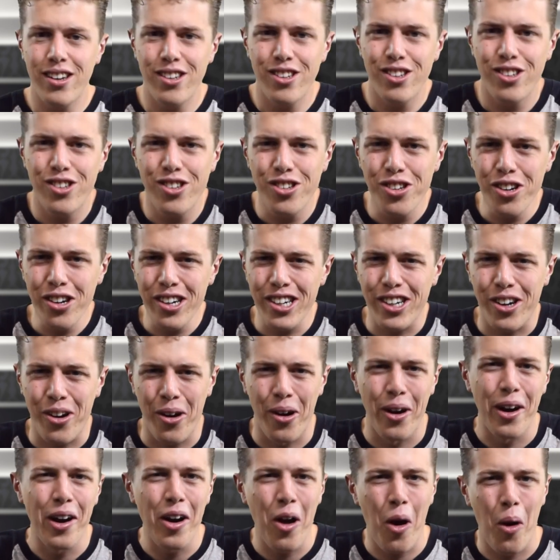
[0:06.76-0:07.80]
Does your
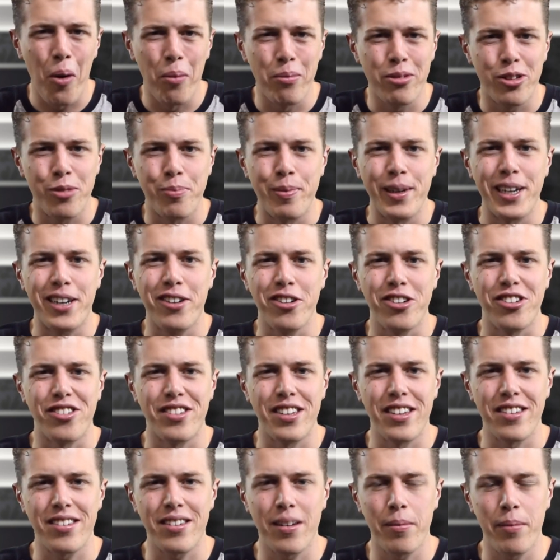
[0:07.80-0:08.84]
current home speaker
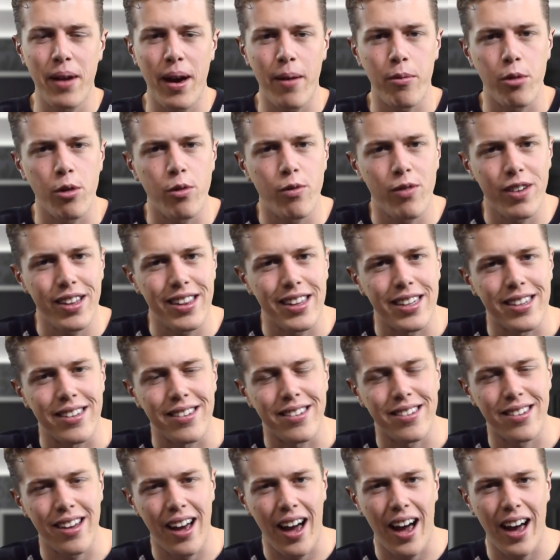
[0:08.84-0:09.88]
system have you
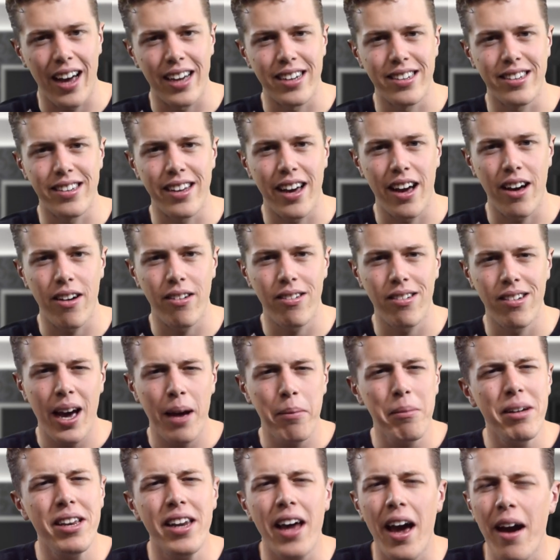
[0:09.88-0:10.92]
feeling tied down?
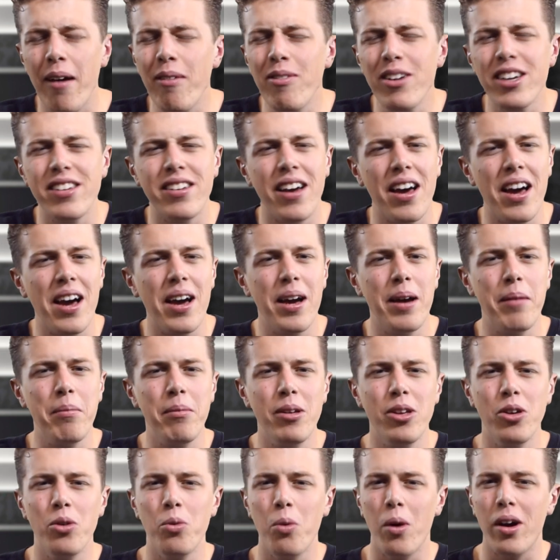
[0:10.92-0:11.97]
I mean, every
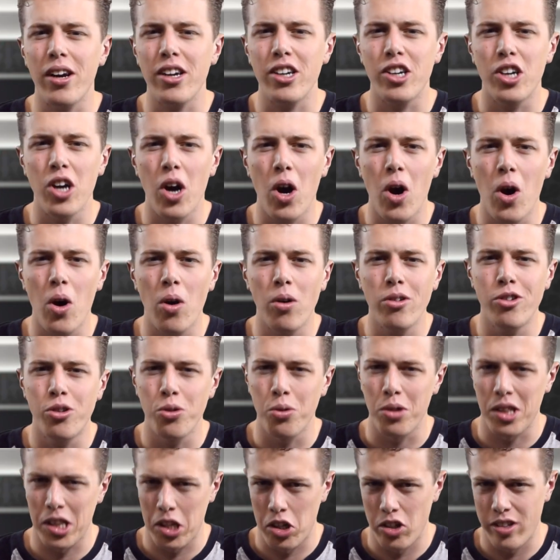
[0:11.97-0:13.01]
time you want to go
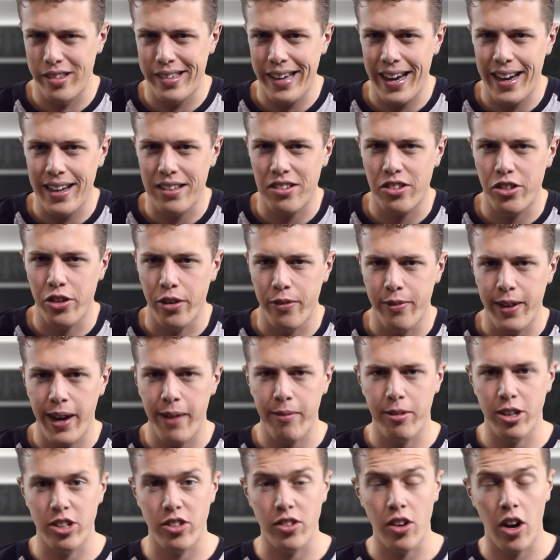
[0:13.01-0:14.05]
do a little dance to your
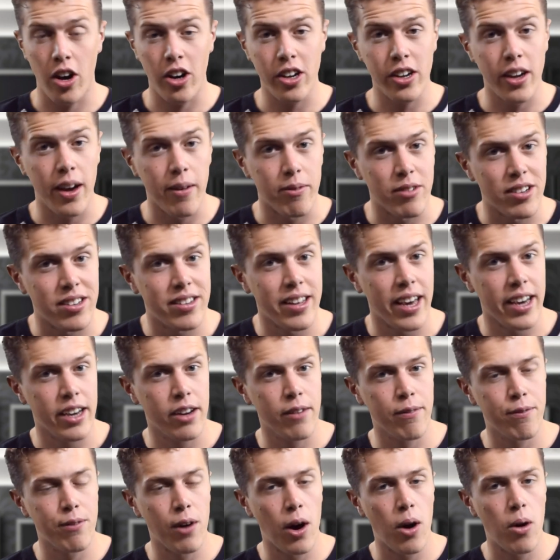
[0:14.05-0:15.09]
favorite song, you have to take
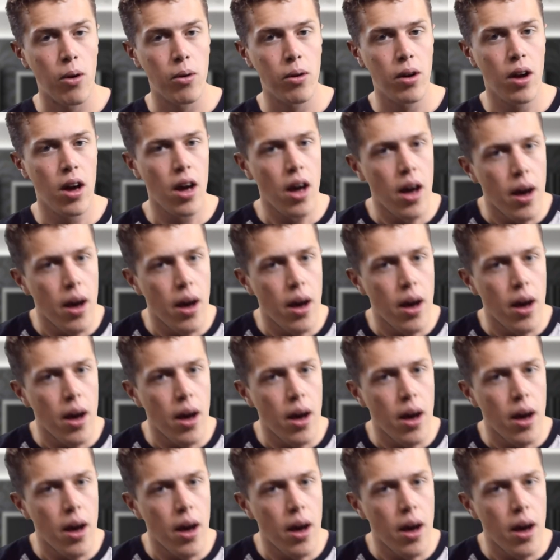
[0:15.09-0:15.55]
your phone,